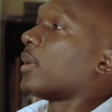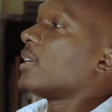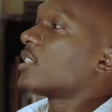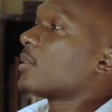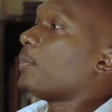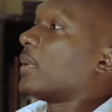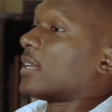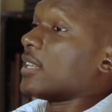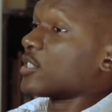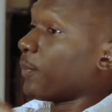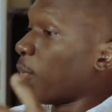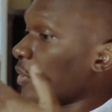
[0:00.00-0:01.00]
But there's a
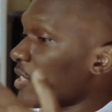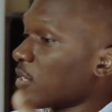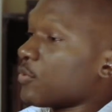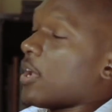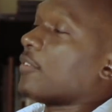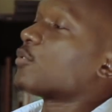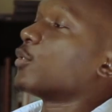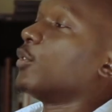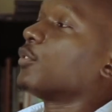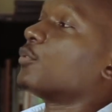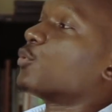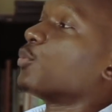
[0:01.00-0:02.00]
process you have to go
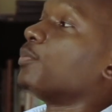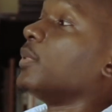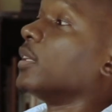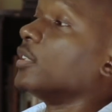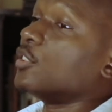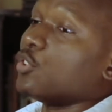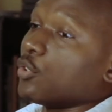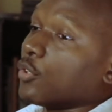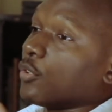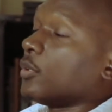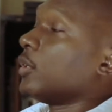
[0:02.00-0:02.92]
through to build your